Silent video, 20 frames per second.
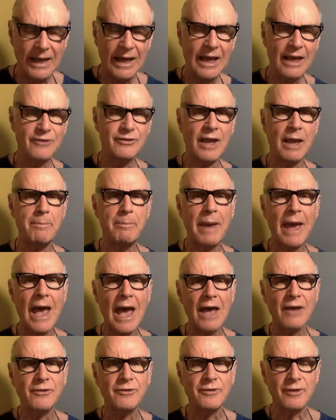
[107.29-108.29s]
As I
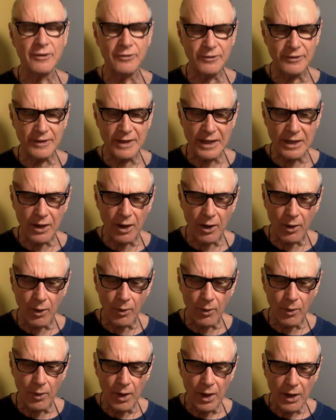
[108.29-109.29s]
pass the CO,
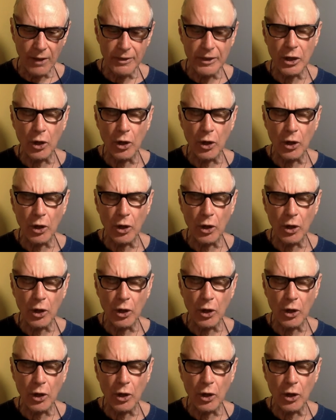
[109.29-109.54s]
the